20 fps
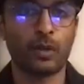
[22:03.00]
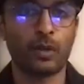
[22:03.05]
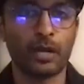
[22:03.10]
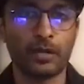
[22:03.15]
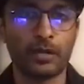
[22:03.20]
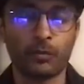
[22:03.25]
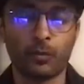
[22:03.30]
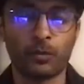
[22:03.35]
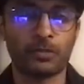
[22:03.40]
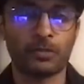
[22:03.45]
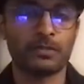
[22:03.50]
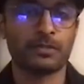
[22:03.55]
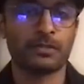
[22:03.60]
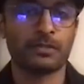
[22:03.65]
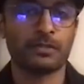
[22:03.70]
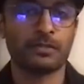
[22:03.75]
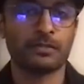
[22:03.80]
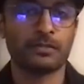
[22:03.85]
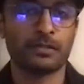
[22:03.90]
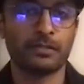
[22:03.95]
great, what is
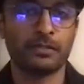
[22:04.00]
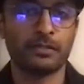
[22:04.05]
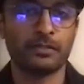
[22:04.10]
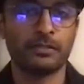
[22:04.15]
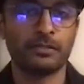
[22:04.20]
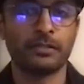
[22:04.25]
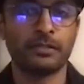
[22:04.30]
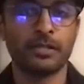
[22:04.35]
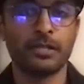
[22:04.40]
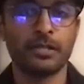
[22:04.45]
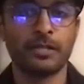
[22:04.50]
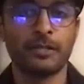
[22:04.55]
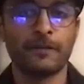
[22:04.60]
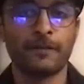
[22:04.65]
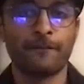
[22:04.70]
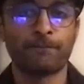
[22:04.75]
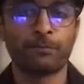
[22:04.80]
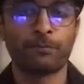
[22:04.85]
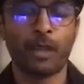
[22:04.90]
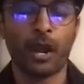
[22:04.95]
considered
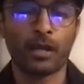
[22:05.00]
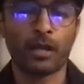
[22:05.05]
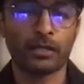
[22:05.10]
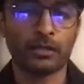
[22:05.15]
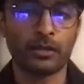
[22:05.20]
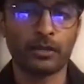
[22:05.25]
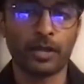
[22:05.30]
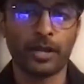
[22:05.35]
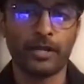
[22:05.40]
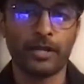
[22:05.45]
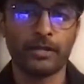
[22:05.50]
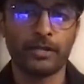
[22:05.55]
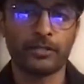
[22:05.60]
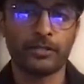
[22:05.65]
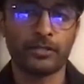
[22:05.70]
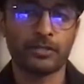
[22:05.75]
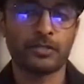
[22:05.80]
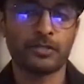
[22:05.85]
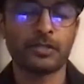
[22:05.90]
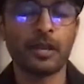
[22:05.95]
not great.
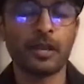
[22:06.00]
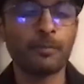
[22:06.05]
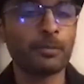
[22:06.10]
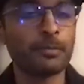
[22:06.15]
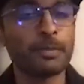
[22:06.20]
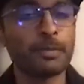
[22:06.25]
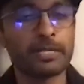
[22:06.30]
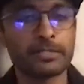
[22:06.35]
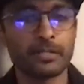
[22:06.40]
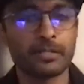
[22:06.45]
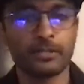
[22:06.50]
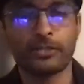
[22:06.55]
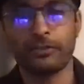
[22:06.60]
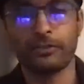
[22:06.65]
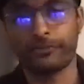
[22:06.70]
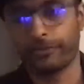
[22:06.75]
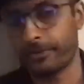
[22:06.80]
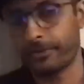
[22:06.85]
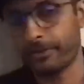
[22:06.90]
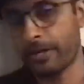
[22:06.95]
You know, supplements are
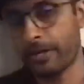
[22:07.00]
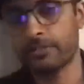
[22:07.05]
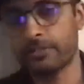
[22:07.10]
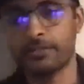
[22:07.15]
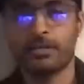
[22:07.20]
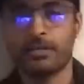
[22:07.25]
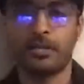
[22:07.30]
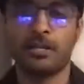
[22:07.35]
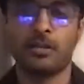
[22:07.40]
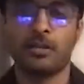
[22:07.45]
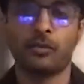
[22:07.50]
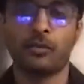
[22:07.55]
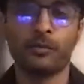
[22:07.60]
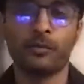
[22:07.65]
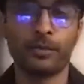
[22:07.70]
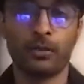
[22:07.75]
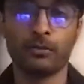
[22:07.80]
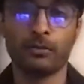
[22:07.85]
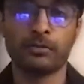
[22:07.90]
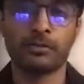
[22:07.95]
different, right?
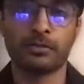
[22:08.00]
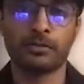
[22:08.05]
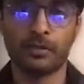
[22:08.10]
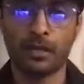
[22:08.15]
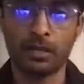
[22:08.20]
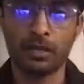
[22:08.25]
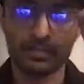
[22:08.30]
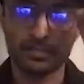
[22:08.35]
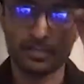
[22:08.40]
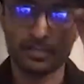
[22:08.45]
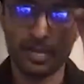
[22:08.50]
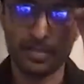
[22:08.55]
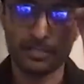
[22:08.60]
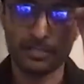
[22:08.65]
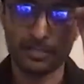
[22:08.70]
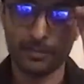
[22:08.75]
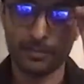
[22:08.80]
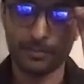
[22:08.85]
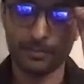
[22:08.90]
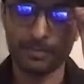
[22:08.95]
We also saw,
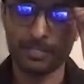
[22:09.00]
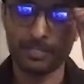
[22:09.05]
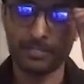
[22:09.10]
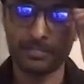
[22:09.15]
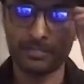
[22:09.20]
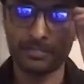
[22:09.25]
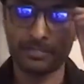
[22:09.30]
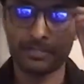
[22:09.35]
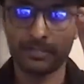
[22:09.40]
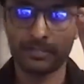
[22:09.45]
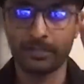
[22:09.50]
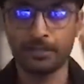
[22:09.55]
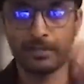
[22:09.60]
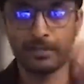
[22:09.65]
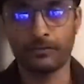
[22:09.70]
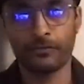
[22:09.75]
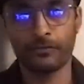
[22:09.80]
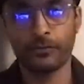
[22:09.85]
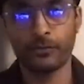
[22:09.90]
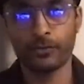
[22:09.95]
sell supplements
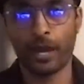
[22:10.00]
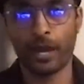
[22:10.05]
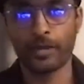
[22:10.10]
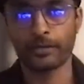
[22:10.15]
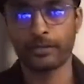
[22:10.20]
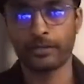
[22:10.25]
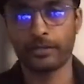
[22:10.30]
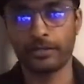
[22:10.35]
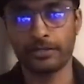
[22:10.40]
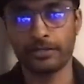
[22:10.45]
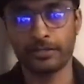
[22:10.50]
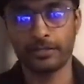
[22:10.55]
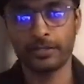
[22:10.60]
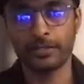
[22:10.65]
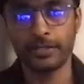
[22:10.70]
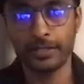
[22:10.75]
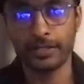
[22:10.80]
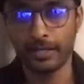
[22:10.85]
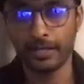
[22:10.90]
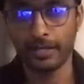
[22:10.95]
in a few categories in
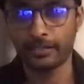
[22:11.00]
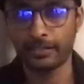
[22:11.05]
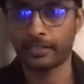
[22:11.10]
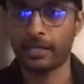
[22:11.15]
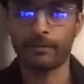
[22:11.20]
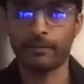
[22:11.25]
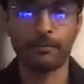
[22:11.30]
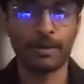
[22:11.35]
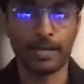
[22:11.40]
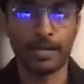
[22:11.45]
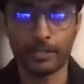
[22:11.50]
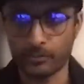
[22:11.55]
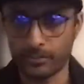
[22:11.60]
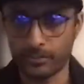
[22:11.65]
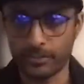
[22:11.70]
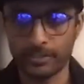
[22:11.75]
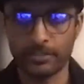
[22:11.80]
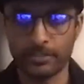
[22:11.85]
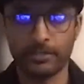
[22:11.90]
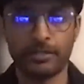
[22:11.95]
India, like
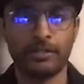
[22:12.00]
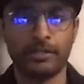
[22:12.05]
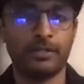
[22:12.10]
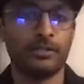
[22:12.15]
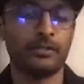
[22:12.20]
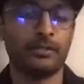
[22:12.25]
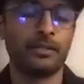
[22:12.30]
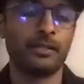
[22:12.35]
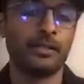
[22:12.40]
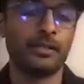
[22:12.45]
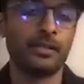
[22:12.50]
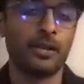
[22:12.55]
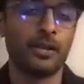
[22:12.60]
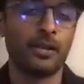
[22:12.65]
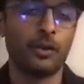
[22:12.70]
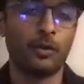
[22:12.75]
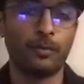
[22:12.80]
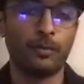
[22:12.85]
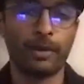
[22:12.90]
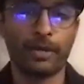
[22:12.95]
biotin,
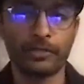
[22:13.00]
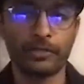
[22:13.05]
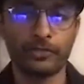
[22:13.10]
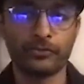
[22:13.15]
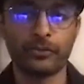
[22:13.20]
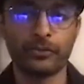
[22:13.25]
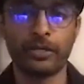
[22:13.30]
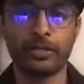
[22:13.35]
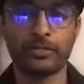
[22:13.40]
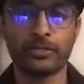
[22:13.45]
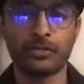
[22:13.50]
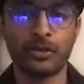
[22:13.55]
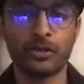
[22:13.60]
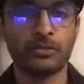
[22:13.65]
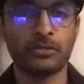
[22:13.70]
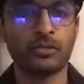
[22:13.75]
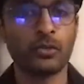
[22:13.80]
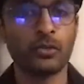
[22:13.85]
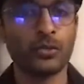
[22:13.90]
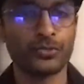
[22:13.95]
omega 3, and so
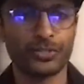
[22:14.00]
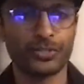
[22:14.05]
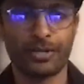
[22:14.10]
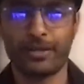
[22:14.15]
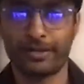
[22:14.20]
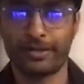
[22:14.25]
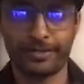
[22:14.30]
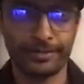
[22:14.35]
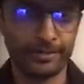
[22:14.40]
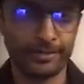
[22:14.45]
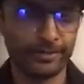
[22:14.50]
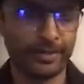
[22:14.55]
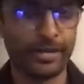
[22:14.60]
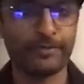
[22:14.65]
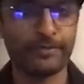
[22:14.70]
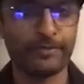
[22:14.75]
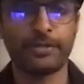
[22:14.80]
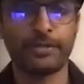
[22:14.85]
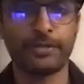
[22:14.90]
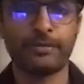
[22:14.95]
on. Those are, you know,
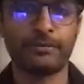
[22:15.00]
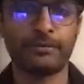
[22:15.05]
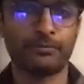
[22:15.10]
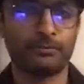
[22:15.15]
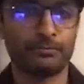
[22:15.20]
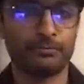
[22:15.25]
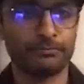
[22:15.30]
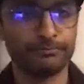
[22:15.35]
every